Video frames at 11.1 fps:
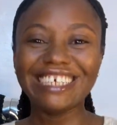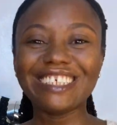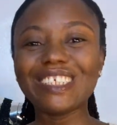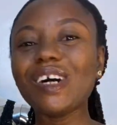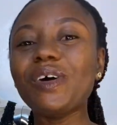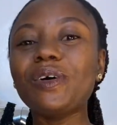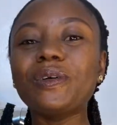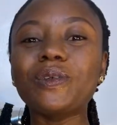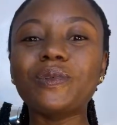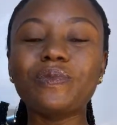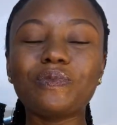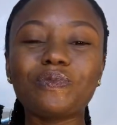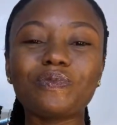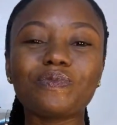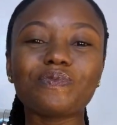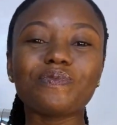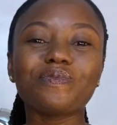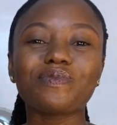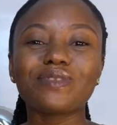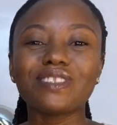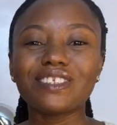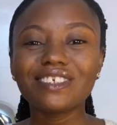So
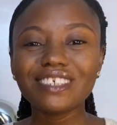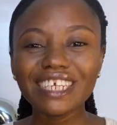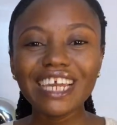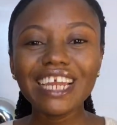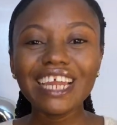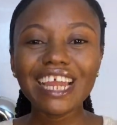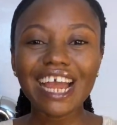today